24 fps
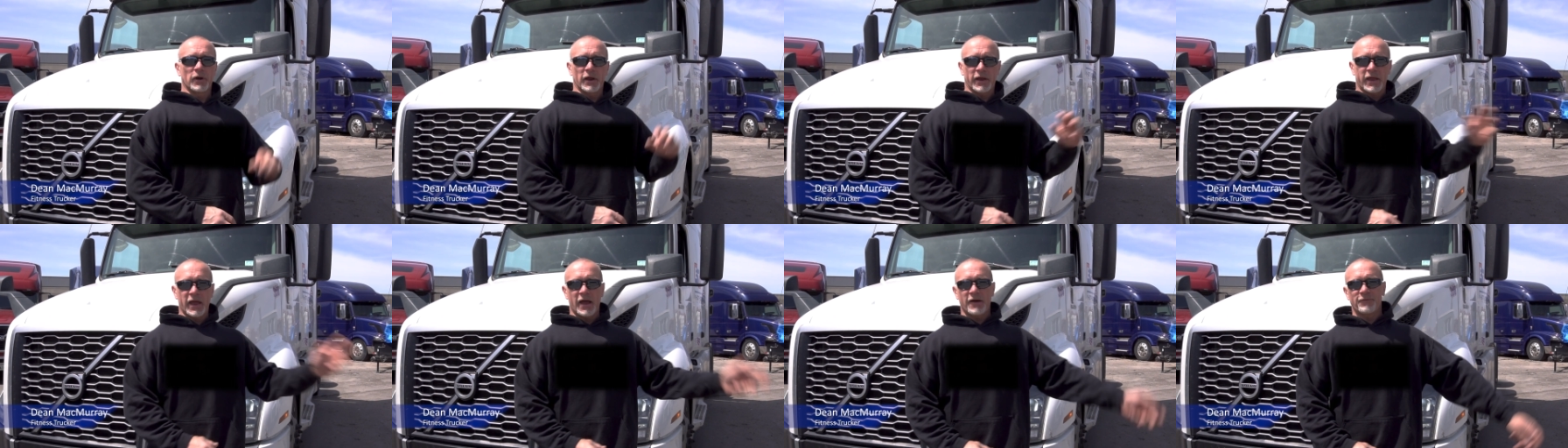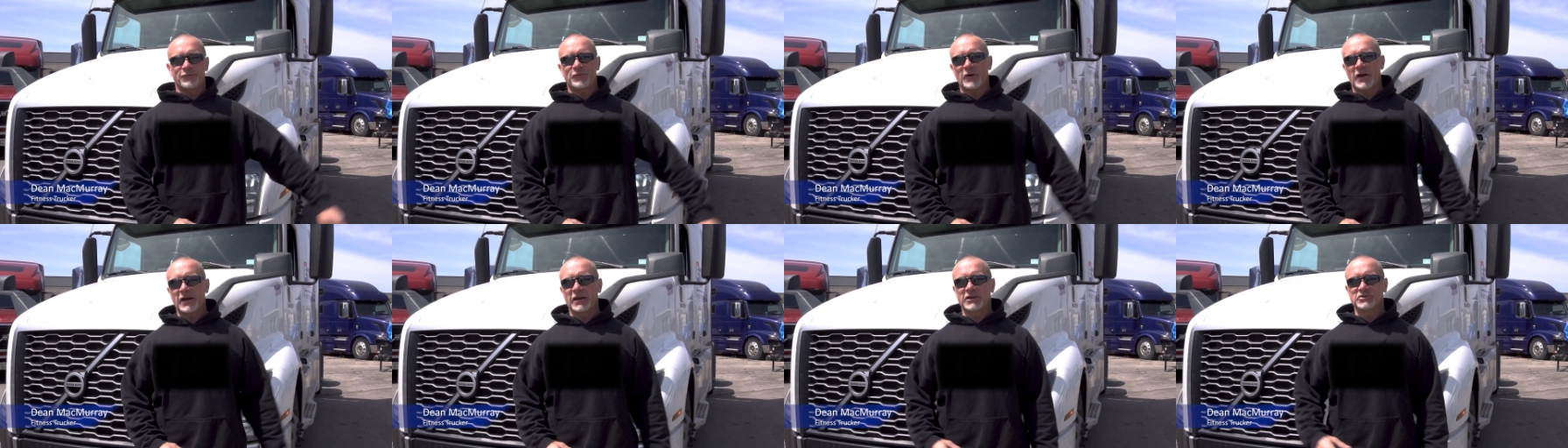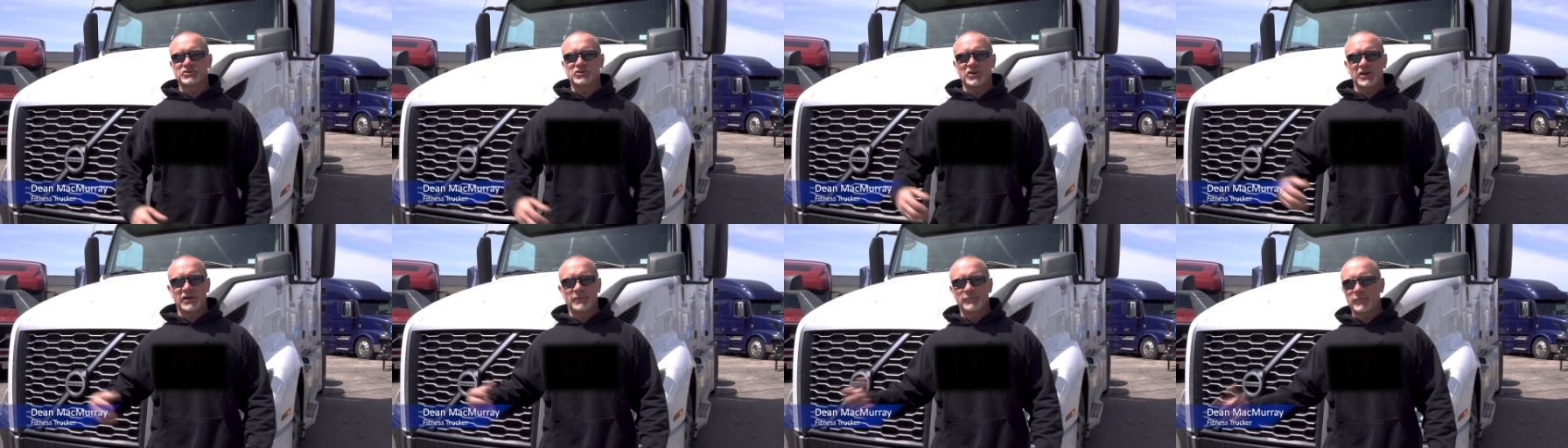I can't find a
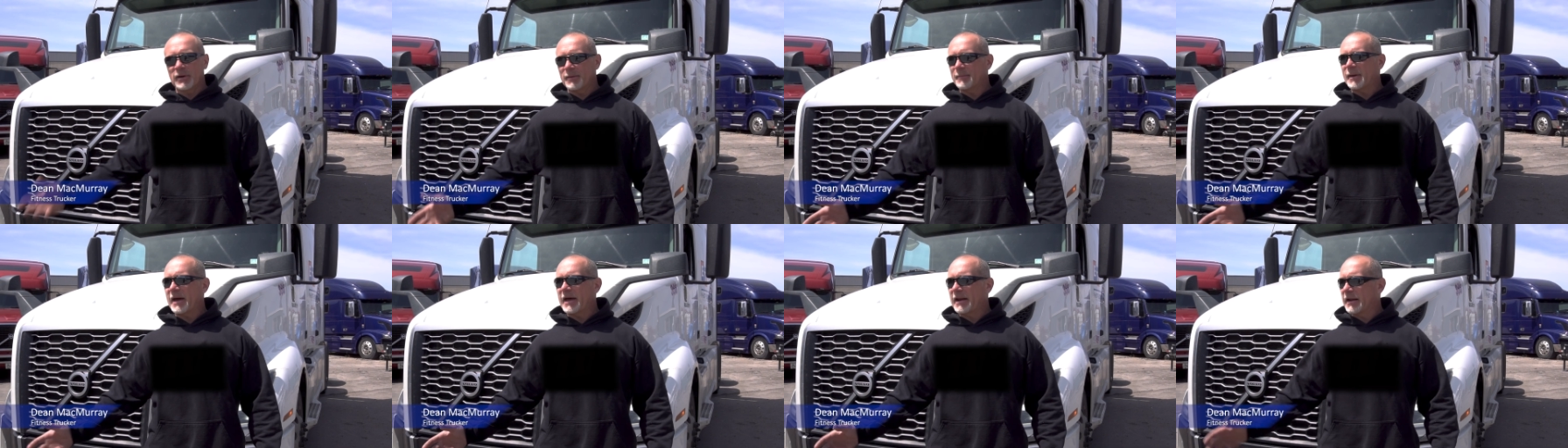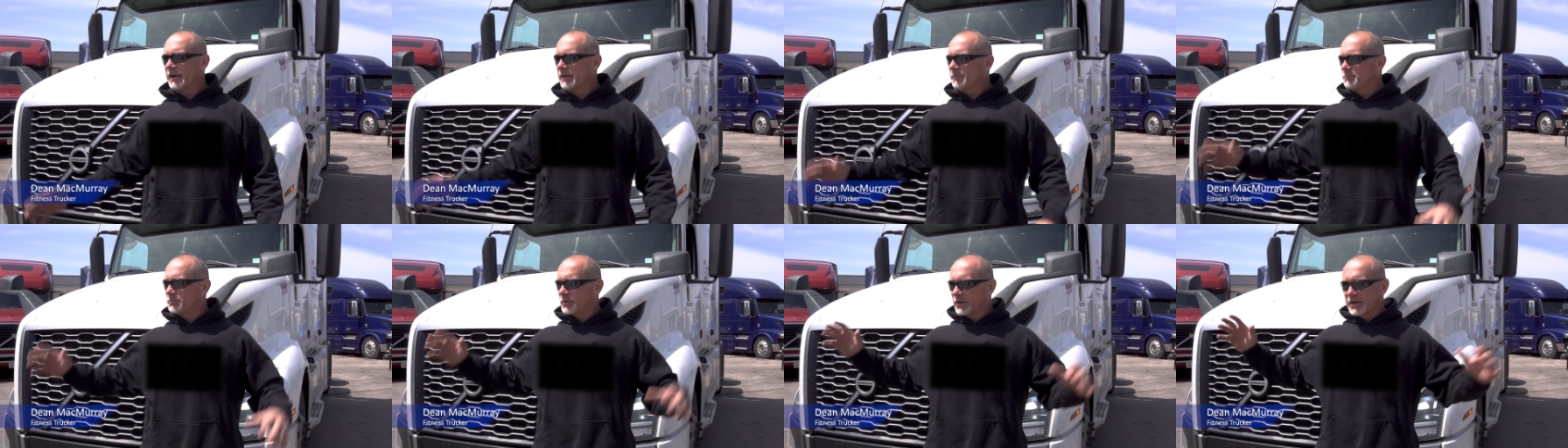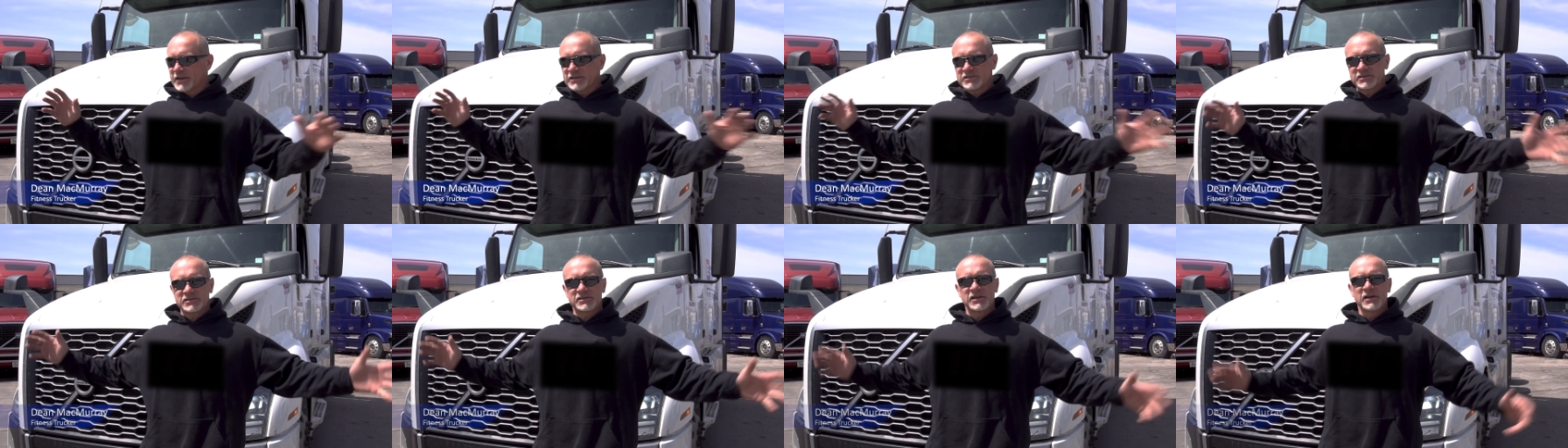gym. I'm at a
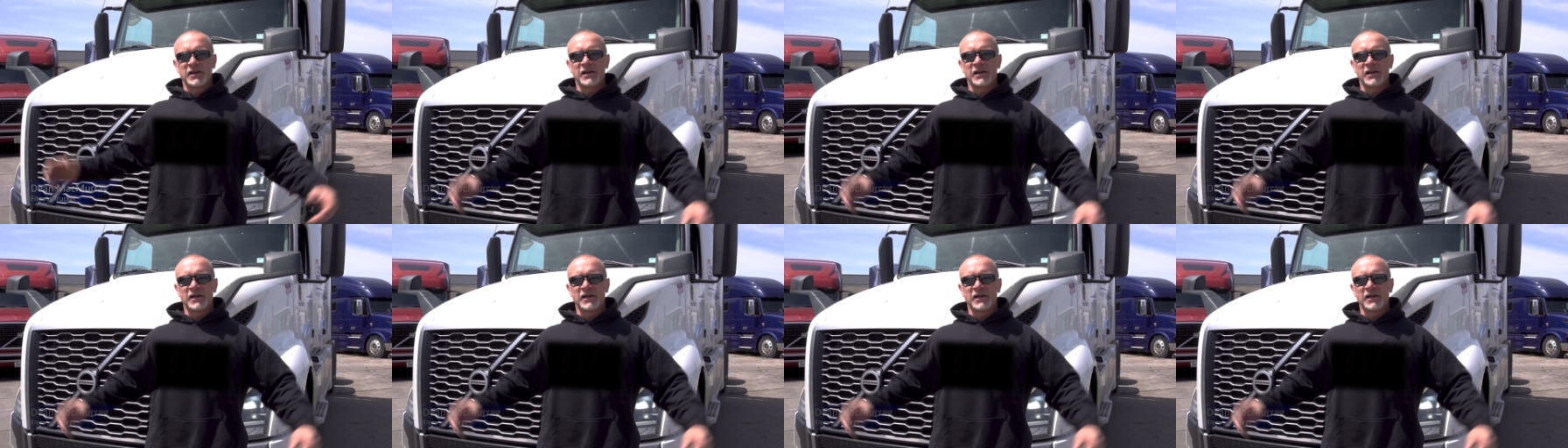place.